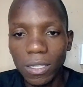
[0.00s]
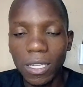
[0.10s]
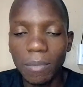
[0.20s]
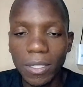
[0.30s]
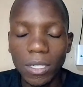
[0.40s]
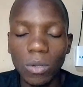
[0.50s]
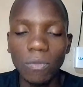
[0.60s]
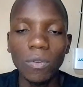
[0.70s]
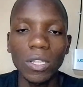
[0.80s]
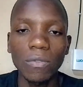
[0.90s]
10% of
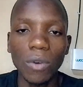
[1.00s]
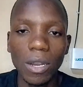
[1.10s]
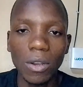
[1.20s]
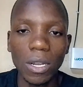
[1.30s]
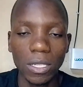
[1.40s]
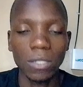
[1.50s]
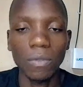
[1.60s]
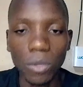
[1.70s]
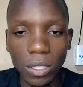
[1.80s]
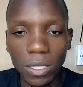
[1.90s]
$400 is
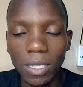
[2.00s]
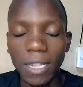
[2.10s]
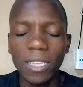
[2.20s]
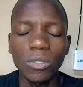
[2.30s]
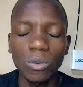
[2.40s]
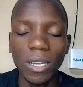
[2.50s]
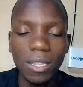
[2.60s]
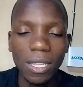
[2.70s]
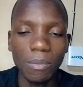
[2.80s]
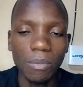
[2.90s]
40. Like you
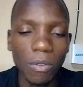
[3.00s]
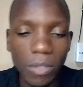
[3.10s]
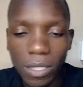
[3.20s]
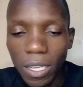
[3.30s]
get that profit.